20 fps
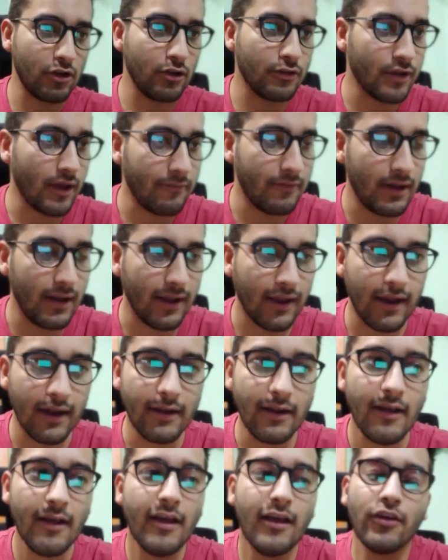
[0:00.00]
Also I will link
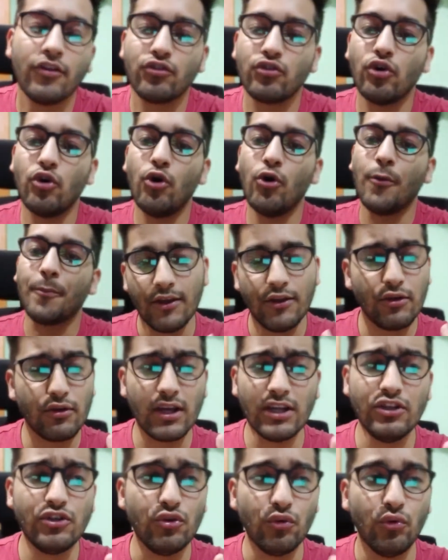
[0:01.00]
it, so you
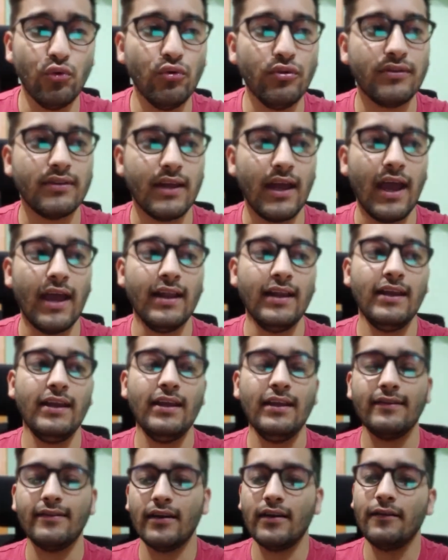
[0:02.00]
can choose any
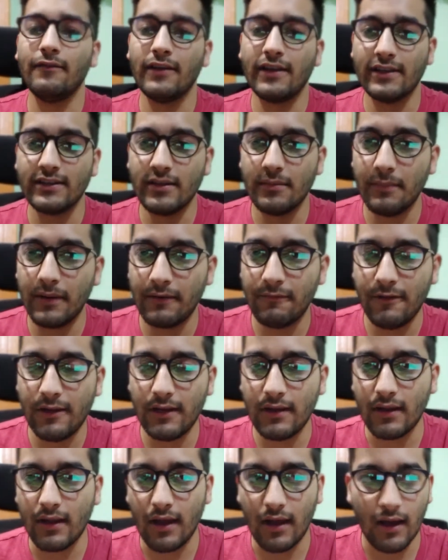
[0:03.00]
certification
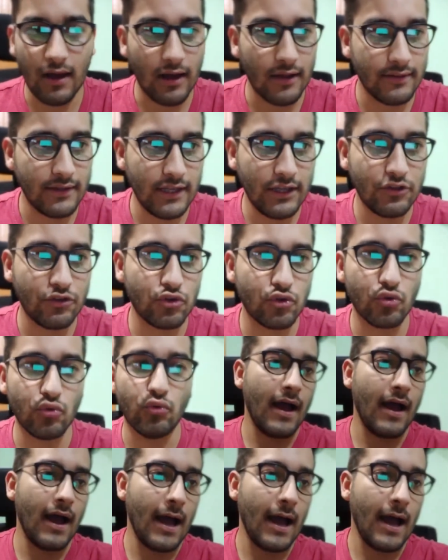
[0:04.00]
between uh, these two,